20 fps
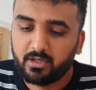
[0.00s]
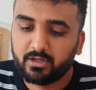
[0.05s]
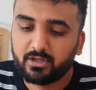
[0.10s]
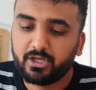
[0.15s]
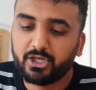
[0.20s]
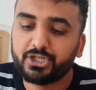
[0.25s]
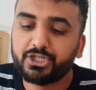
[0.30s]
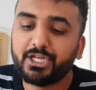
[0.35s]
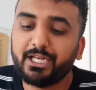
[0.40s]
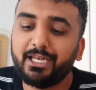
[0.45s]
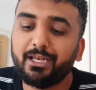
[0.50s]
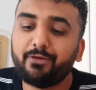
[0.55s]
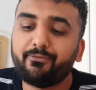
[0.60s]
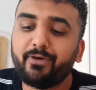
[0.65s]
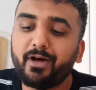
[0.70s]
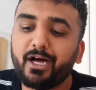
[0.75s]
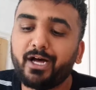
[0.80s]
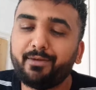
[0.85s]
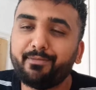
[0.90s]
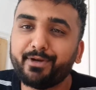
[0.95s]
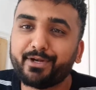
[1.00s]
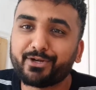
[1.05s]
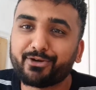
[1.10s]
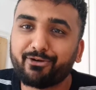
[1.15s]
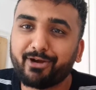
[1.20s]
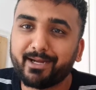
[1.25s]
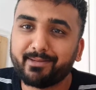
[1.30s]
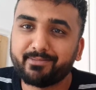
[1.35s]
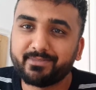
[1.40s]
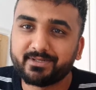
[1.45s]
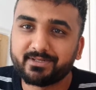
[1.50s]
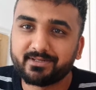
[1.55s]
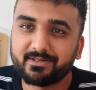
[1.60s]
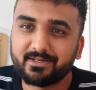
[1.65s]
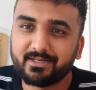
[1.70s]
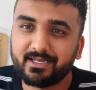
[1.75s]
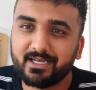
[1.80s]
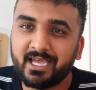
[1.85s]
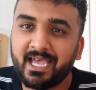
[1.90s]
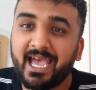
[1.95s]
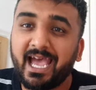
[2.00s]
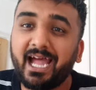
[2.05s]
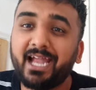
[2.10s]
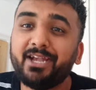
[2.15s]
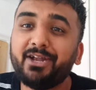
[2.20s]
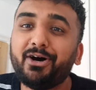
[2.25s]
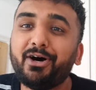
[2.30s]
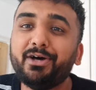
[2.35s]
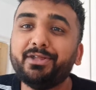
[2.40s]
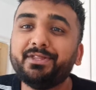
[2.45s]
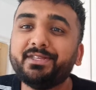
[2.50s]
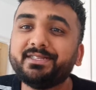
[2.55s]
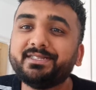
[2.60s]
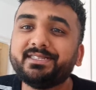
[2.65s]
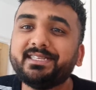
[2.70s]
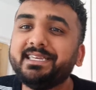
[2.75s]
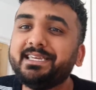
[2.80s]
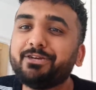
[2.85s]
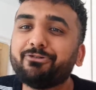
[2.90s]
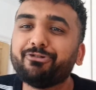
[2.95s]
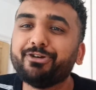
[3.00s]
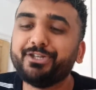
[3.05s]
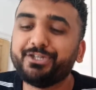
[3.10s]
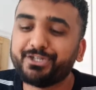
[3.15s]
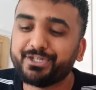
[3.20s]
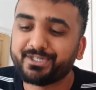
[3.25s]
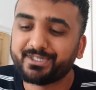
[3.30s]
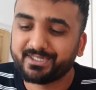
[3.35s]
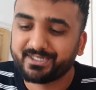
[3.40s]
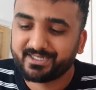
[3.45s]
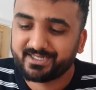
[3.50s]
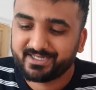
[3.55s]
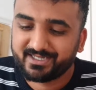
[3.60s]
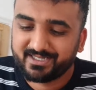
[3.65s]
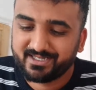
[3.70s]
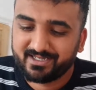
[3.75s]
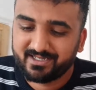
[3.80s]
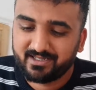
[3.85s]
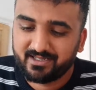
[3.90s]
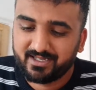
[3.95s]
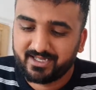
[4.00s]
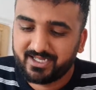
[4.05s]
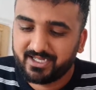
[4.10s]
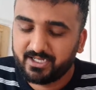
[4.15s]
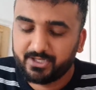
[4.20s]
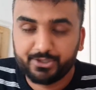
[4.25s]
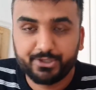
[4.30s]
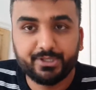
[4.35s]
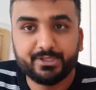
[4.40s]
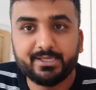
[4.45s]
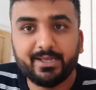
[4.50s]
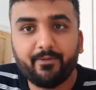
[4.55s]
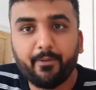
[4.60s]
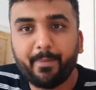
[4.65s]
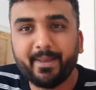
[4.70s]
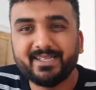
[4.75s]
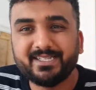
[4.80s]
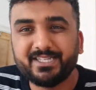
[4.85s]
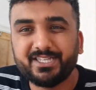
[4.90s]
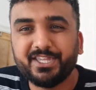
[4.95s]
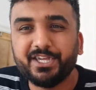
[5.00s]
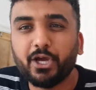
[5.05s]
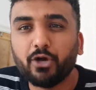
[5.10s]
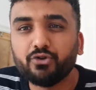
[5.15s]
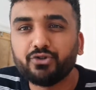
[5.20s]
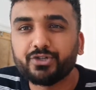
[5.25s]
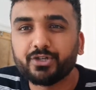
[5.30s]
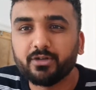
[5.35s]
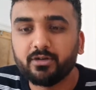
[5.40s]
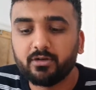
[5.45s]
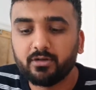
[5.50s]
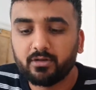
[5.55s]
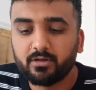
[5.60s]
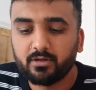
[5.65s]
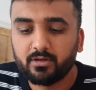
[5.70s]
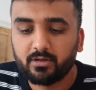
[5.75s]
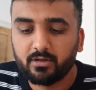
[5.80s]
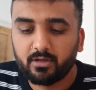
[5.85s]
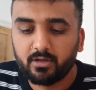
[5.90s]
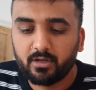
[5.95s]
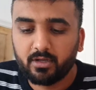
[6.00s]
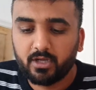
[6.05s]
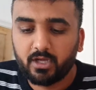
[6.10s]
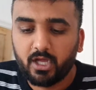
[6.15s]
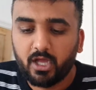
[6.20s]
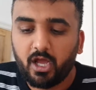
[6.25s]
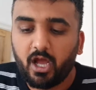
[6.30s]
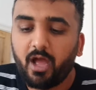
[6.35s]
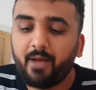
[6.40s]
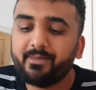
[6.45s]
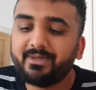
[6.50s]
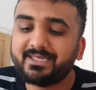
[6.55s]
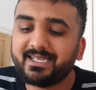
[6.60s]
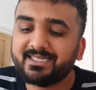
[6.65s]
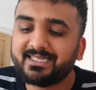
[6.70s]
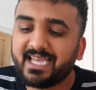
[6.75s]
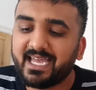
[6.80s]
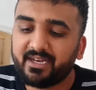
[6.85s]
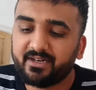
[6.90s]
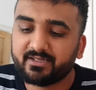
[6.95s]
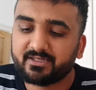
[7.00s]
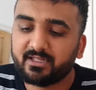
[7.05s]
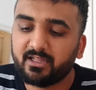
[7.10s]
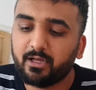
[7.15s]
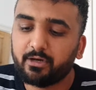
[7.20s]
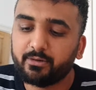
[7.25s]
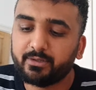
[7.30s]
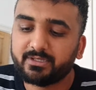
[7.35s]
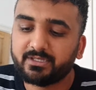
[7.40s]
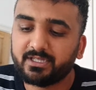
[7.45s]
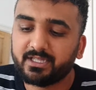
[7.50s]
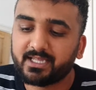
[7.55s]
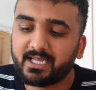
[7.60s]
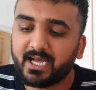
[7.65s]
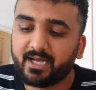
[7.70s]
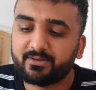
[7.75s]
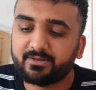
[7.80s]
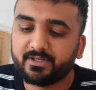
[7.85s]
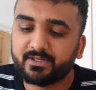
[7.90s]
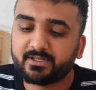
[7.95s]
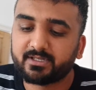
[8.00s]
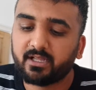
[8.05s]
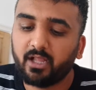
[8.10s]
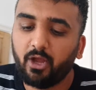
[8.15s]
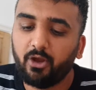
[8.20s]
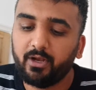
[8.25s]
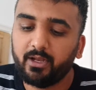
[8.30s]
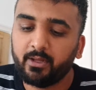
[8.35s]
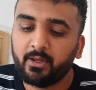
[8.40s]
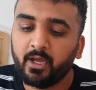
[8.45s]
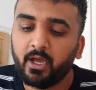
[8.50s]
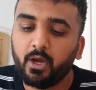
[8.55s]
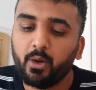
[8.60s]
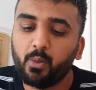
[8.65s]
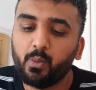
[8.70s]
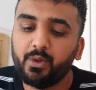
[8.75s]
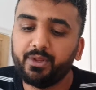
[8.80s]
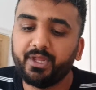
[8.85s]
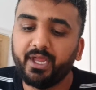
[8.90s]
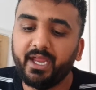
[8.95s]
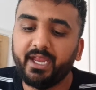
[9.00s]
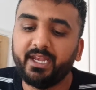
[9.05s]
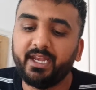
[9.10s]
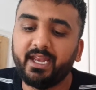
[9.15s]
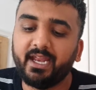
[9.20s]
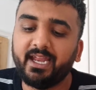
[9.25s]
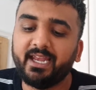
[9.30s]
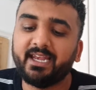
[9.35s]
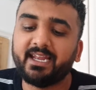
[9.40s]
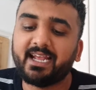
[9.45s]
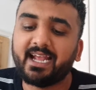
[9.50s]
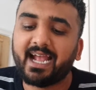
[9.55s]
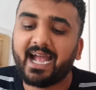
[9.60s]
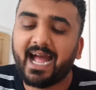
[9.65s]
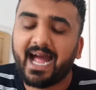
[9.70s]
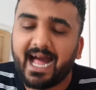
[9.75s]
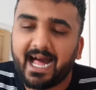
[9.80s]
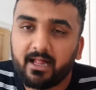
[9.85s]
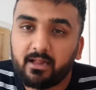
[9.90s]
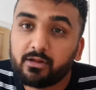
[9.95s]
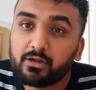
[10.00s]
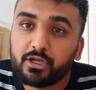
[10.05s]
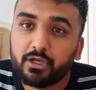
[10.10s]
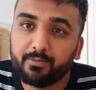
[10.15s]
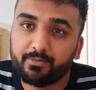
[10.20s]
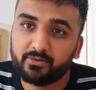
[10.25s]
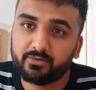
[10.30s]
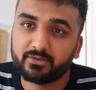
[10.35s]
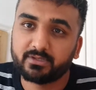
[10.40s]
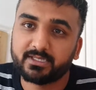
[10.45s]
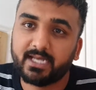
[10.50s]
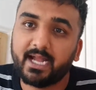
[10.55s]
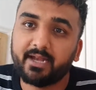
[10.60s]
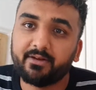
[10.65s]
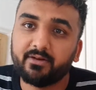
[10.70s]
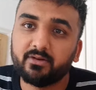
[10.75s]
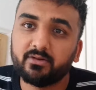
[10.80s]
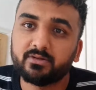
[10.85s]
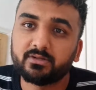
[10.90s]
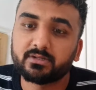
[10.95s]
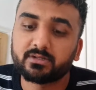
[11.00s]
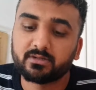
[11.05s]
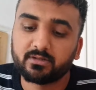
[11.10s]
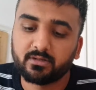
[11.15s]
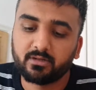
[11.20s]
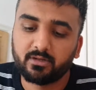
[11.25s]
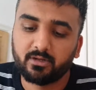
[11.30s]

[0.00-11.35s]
Does she love hermit crabs and other sea creatures? She's never been to the ocean. Hermie's antennas lowered to the counter slowly with an incalculable sadness.